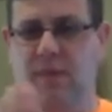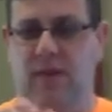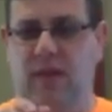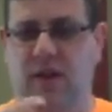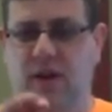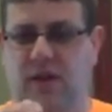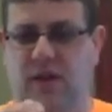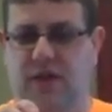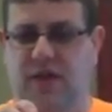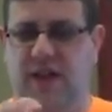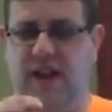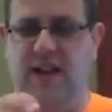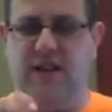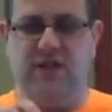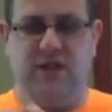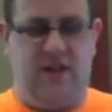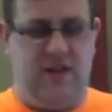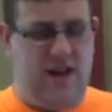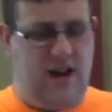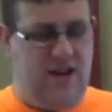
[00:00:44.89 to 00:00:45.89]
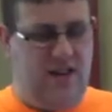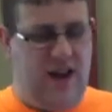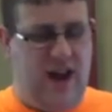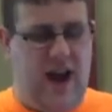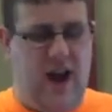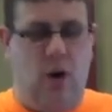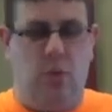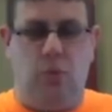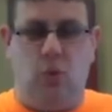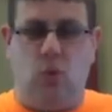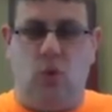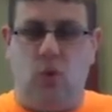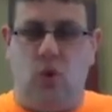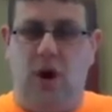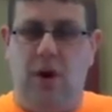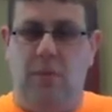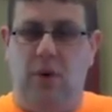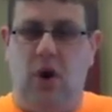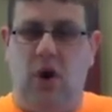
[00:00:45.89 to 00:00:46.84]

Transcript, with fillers: little things on there that help rub